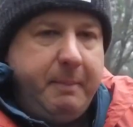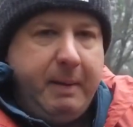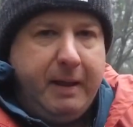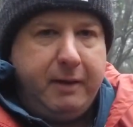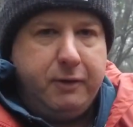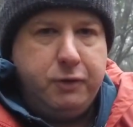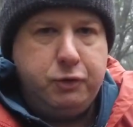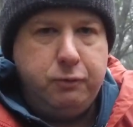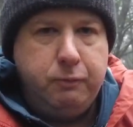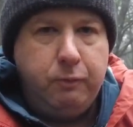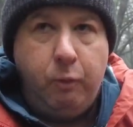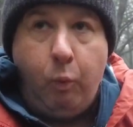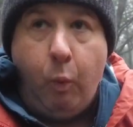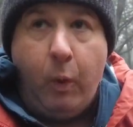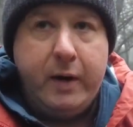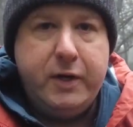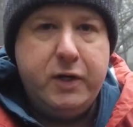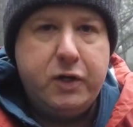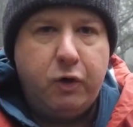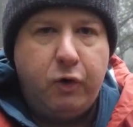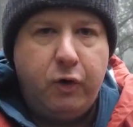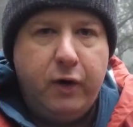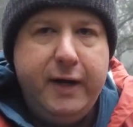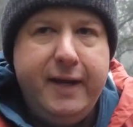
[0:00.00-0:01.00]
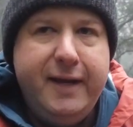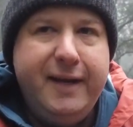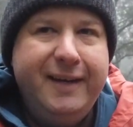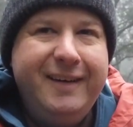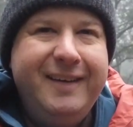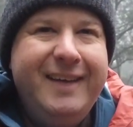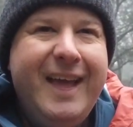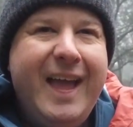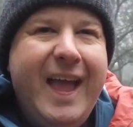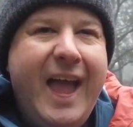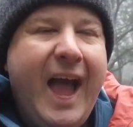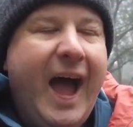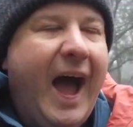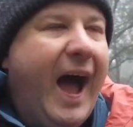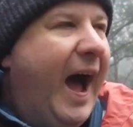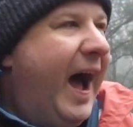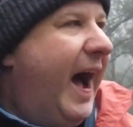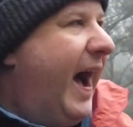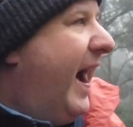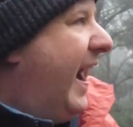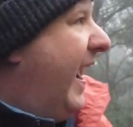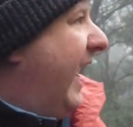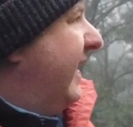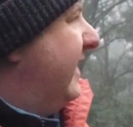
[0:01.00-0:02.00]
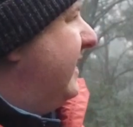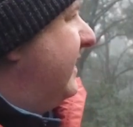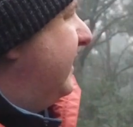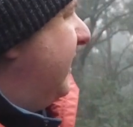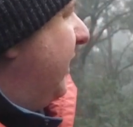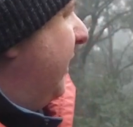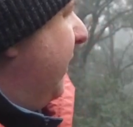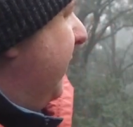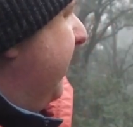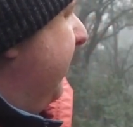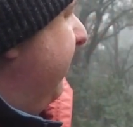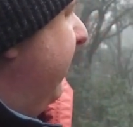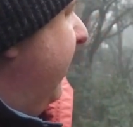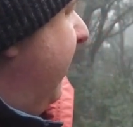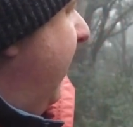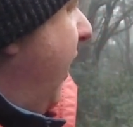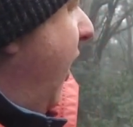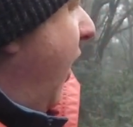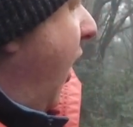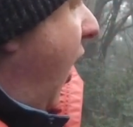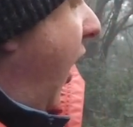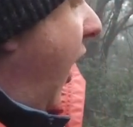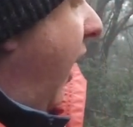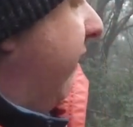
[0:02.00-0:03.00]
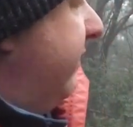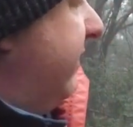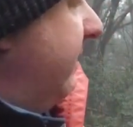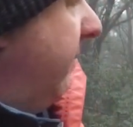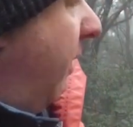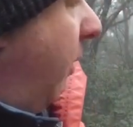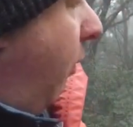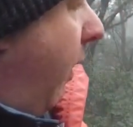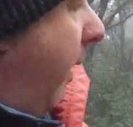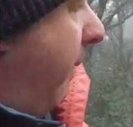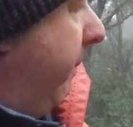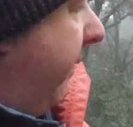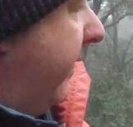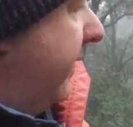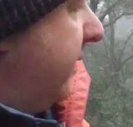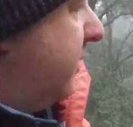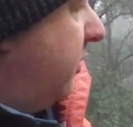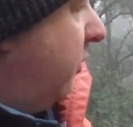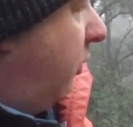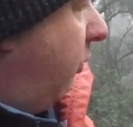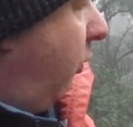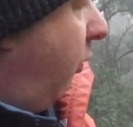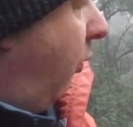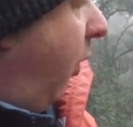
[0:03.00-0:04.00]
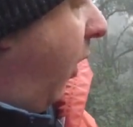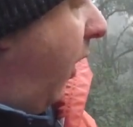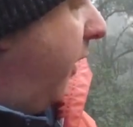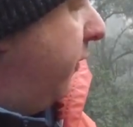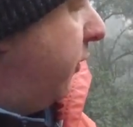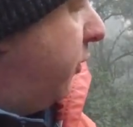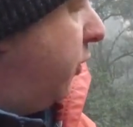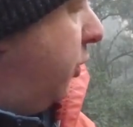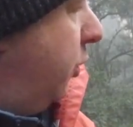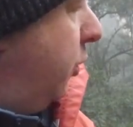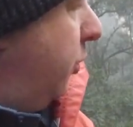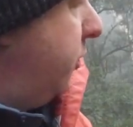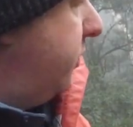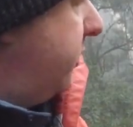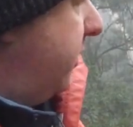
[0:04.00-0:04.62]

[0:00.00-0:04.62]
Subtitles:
about 1 degree. And so I've set my white balance quite on the cool